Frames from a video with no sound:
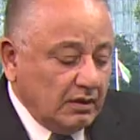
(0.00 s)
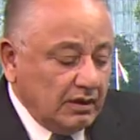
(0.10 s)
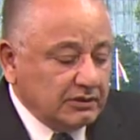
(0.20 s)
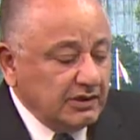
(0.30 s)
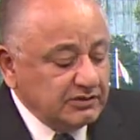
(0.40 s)

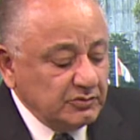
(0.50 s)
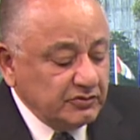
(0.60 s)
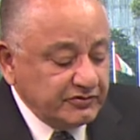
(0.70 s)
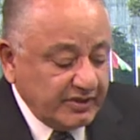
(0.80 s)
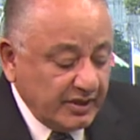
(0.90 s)
I'd like to
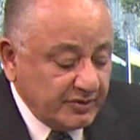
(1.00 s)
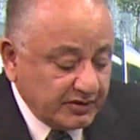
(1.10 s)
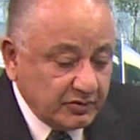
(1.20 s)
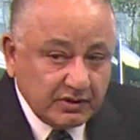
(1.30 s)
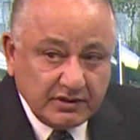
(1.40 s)
move to Yemen
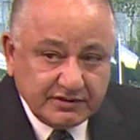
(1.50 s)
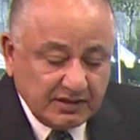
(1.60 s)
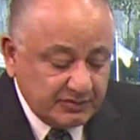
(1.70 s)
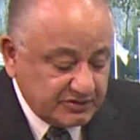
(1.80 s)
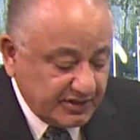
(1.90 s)
quickly.
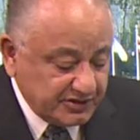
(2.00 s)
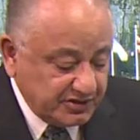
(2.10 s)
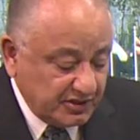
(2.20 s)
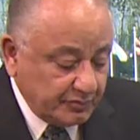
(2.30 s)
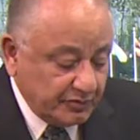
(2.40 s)
Time is
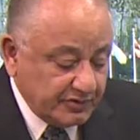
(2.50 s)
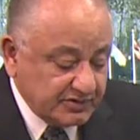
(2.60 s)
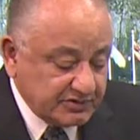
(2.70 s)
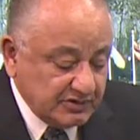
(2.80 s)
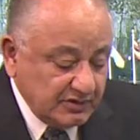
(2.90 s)
catching up with
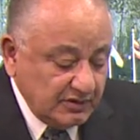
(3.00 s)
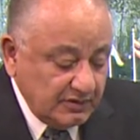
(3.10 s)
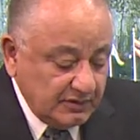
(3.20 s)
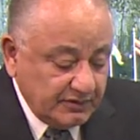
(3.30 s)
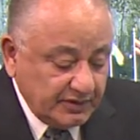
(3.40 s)
us.
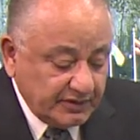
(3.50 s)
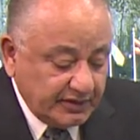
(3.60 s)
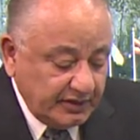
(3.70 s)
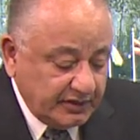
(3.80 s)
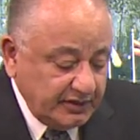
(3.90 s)
There are
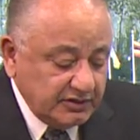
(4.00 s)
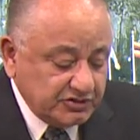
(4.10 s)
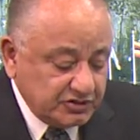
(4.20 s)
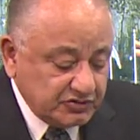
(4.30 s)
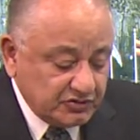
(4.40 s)
key
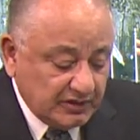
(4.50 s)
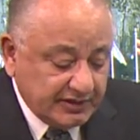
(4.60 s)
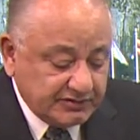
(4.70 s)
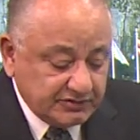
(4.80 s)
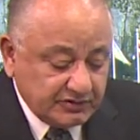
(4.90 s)
issues
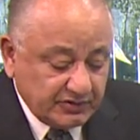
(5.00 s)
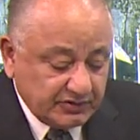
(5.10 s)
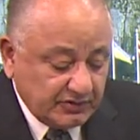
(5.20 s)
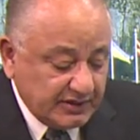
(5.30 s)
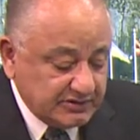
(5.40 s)
related to the
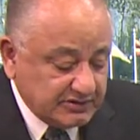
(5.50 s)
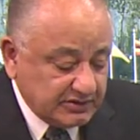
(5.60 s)
crisis,